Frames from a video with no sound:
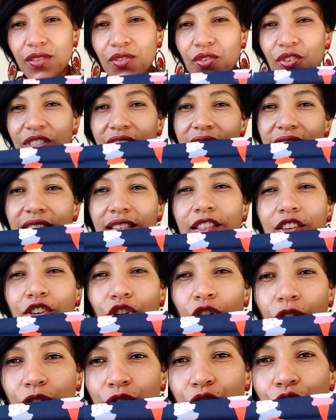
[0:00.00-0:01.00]
So this is the
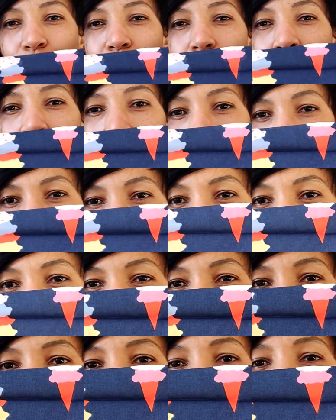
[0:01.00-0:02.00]
cotton
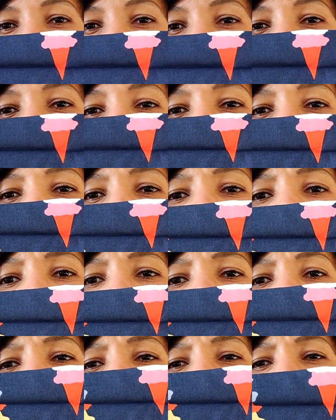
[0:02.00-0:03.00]
poplin
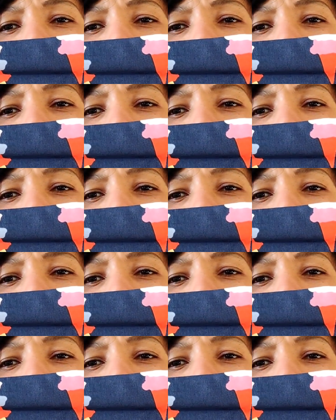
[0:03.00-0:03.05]
one.